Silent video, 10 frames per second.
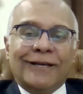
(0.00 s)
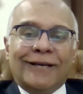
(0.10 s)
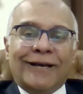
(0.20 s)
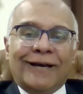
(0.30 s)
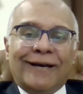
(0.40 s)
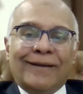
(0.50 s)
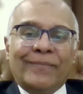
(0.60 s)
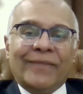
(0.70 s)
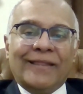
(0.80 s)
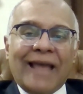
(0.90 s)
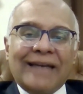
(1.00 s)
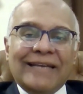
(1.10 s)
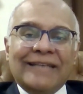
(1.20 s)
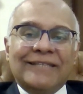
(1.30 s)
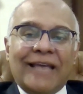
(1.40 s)
that
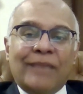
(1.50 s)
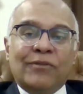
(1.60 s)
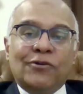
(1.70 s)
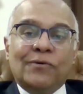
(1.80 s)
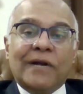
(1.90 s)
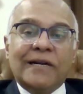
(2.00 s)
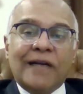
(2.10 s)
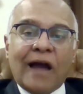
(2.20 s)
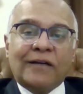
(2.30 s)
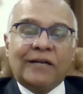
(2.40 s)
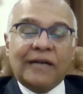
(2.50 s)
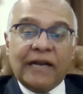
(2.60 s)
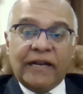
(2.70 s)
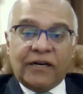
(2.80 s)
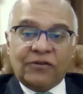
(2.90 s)
is able to conduct
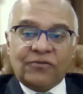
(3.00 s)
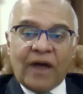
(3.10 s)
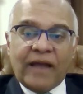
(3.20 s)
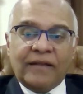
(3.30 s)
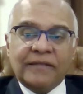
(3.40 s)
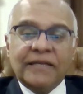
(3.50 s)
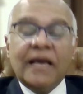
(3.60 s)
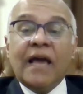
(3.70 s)
clinical trials.